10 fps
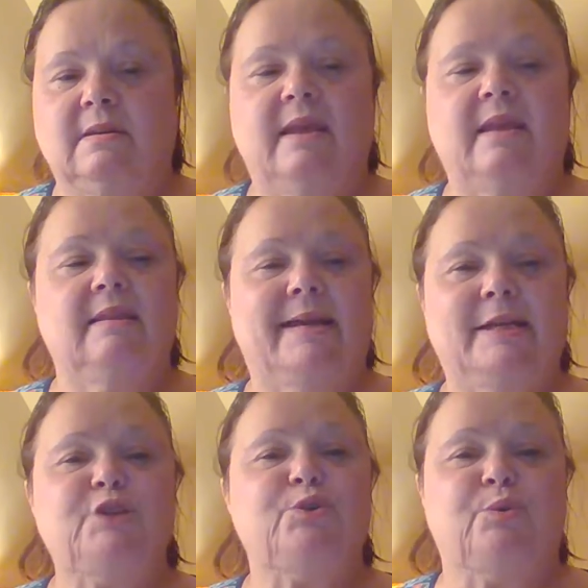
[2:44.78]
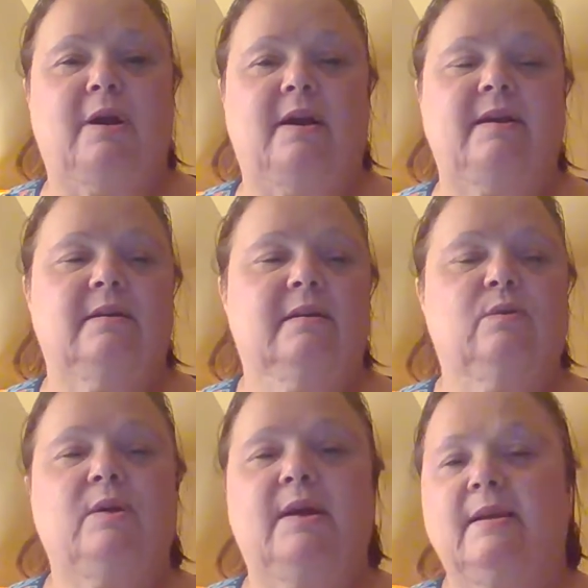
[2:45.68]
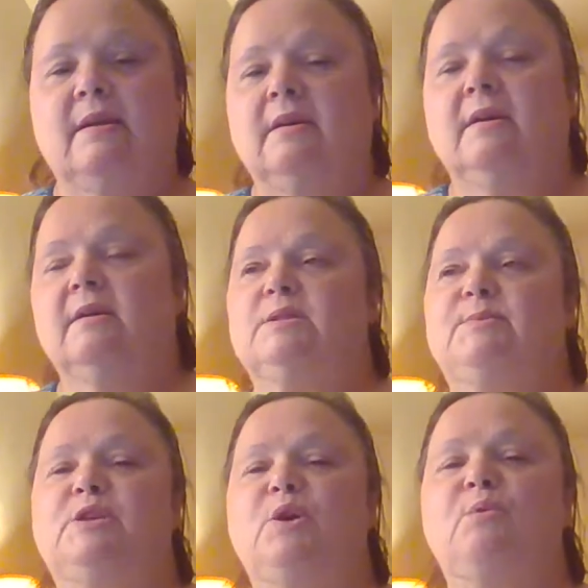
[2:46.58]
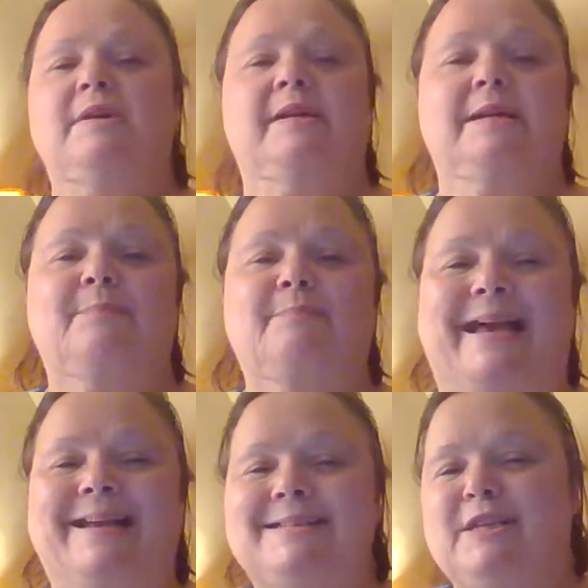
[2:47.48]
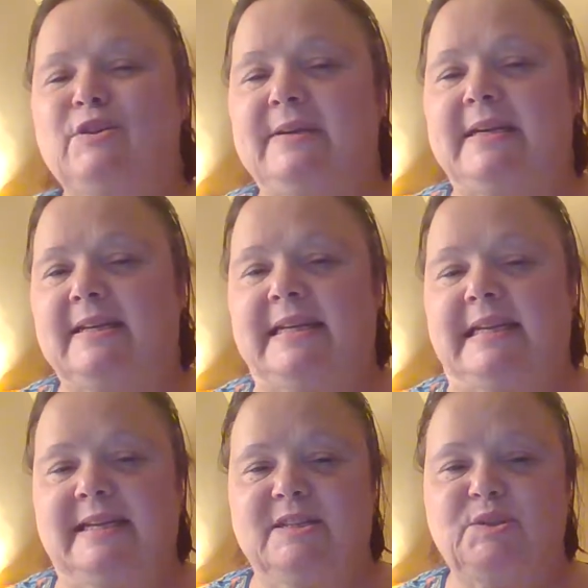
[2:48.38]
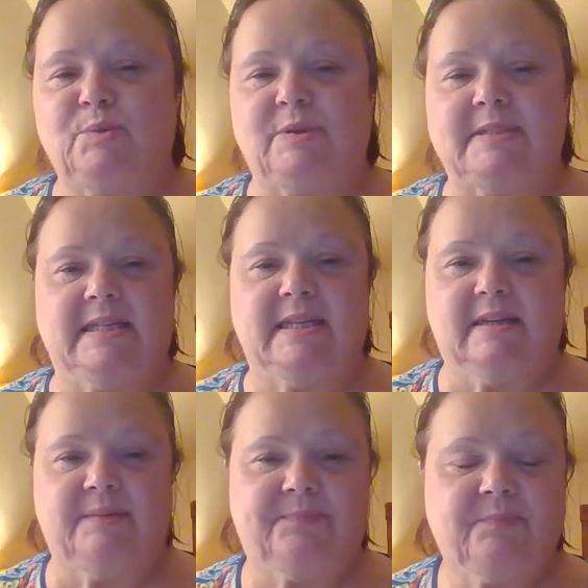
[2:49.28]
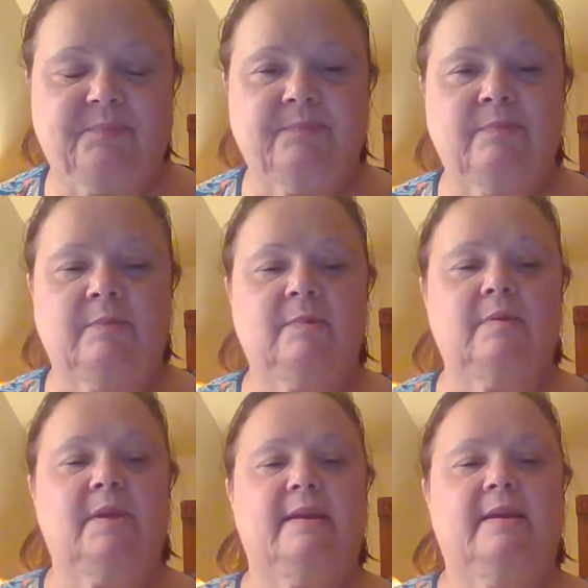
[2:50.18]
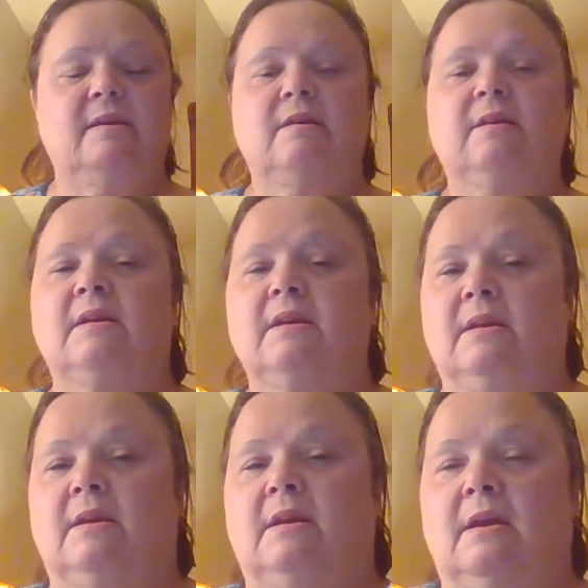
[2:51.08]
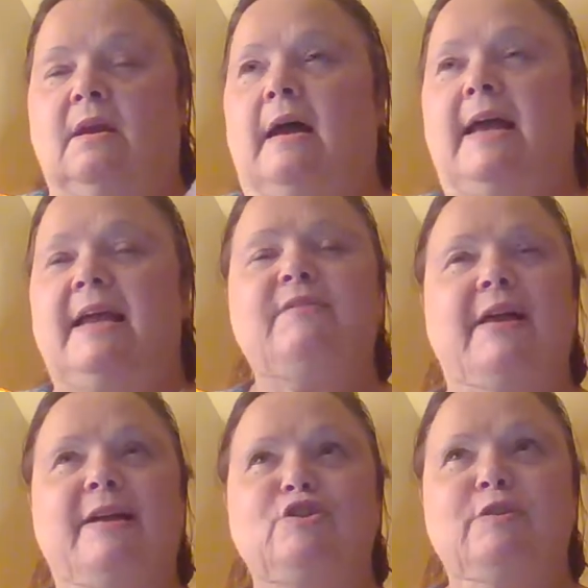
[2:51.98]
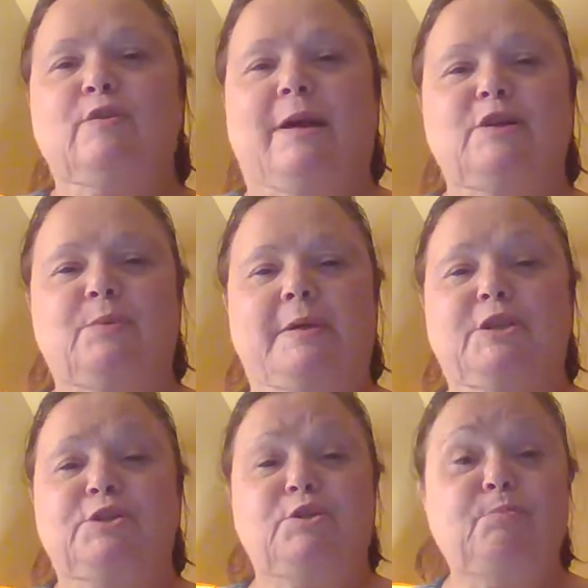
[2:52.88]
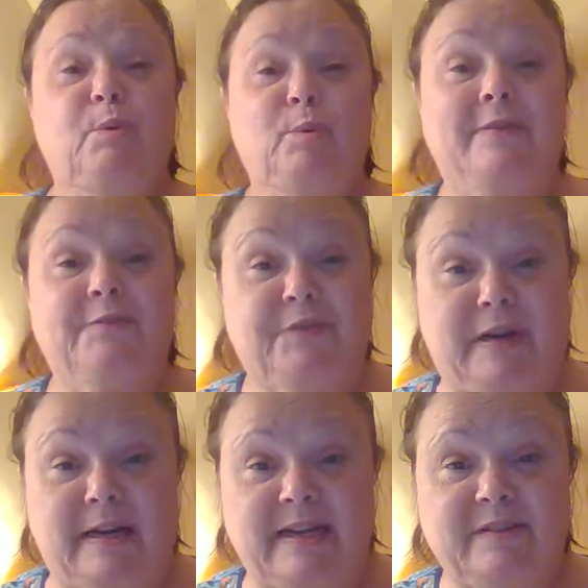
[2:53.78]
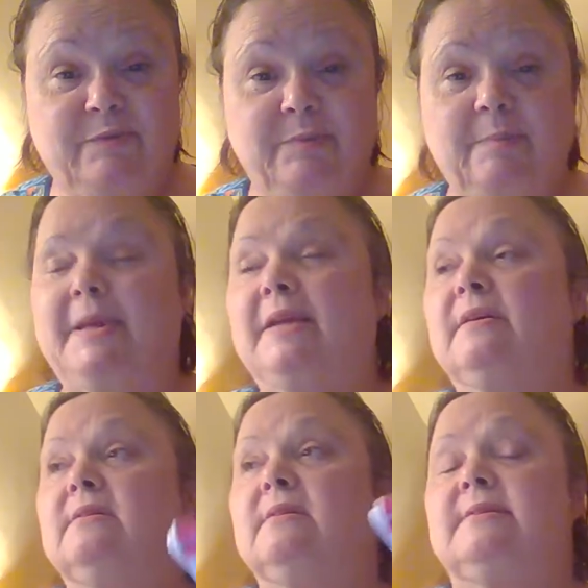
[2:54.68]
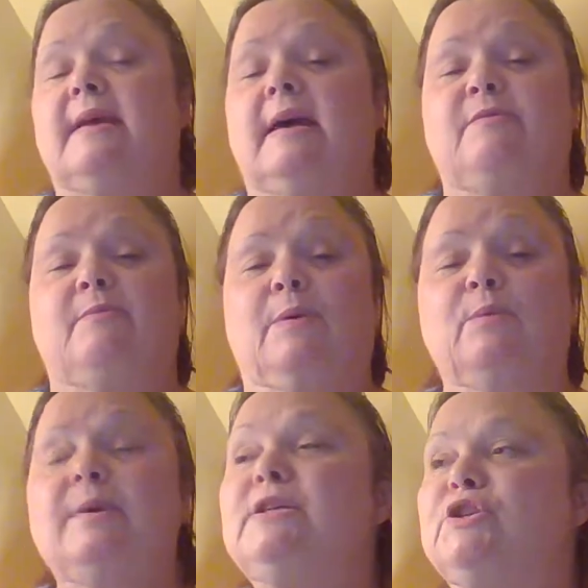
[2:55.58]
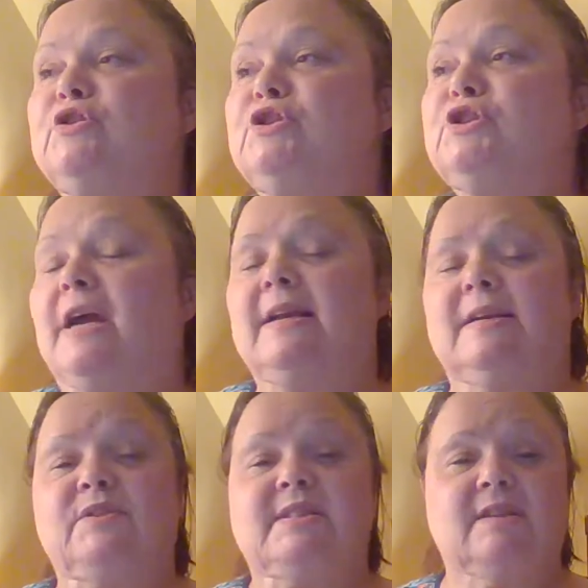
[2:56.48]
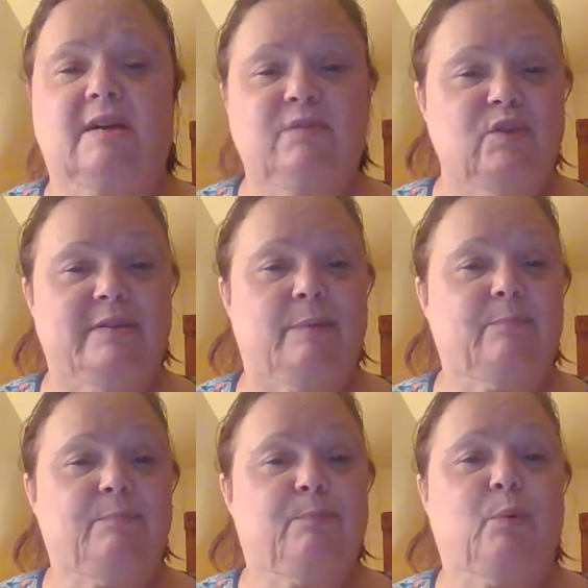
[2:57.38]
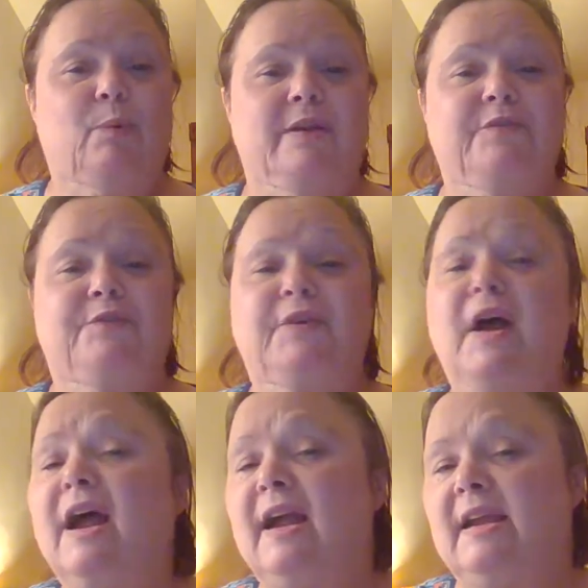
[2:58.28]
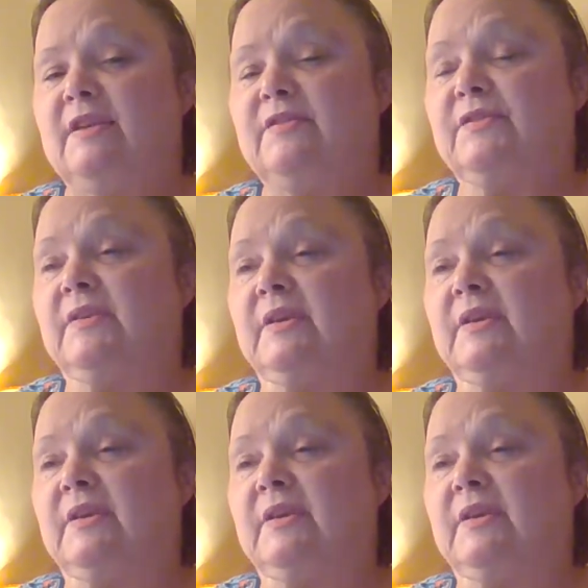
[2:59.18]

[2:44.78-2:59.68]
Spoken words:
and let it dry, okay? Because we don't want any bacteria getting into our skin, okay? I have actually graduated 2.5 because out of my research, I have discovered that 0.5